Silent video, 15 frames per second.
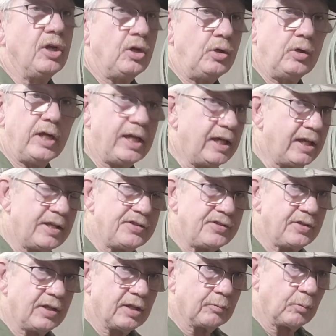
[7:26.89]
who
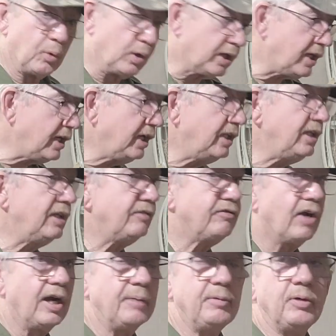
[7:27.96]
is working in the
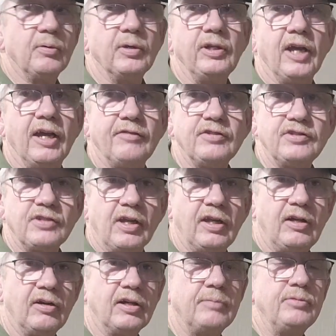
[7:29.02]
environment where you have a
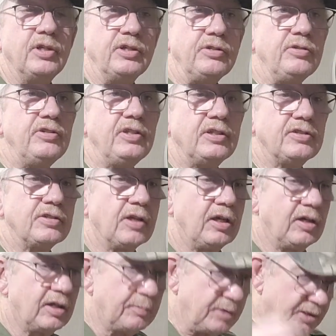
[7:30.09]
sidearm, you're using a sidearm,